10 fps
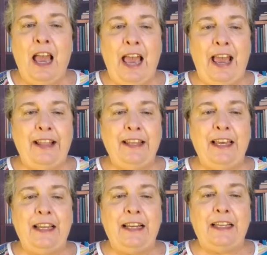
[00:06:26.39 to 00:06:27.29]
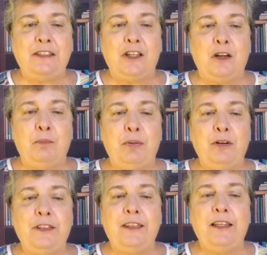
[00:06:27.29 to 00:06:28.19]
and then it's going to
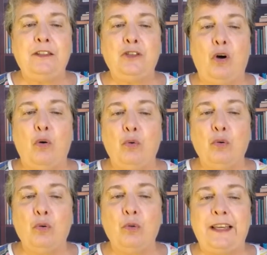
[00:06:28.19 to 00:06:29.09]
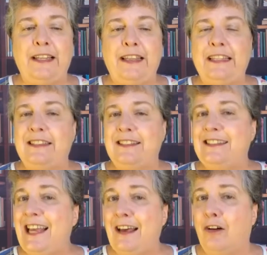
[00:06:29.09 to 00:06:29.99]
put the total in this
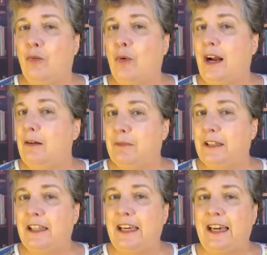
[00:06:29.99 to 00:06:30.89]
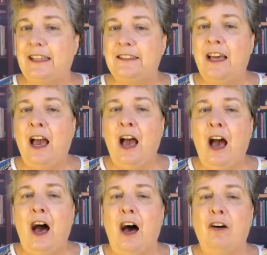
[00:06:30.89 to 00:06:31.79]
cell where I'm clicked
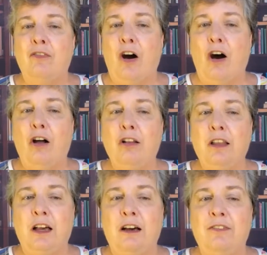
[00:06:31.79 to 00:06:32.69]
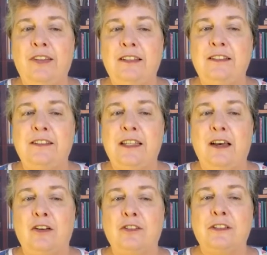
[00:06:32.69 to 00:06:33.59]
of all of the
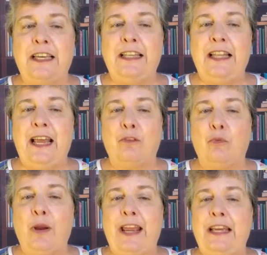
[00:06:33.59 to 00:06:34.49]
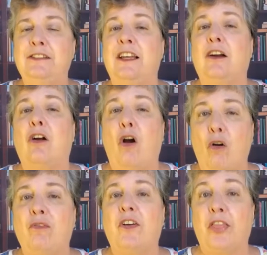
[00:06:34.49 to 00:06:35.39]
cells in that range that are
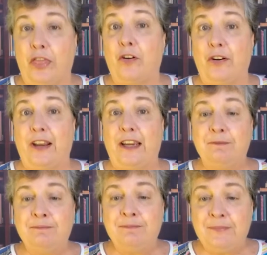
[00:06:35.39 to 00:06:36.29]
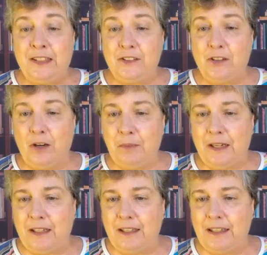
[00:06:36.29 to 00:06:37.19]
over 30. So I'm going
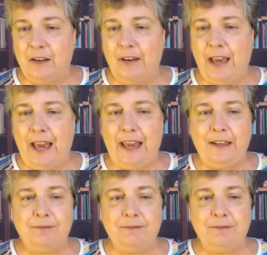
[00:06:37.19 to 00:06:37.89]
to click OK,